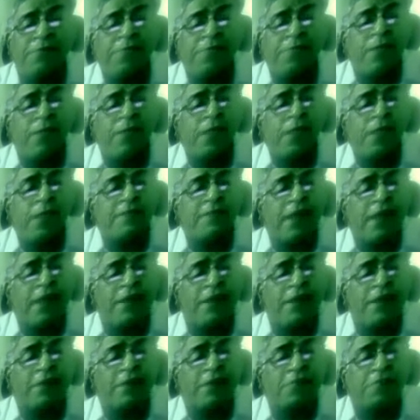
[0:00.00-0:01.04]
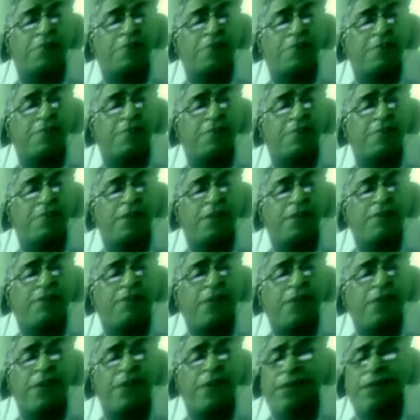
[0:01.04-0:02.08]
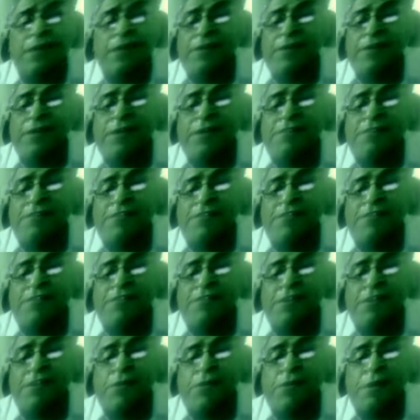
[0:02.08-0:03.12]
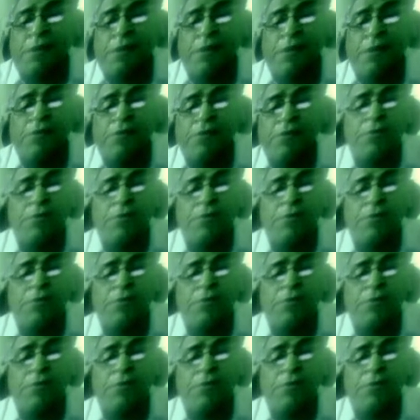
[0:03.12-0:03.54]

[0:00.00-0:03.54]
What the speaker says: in salary negotiations. Finally, the awareness of the stereotype alone may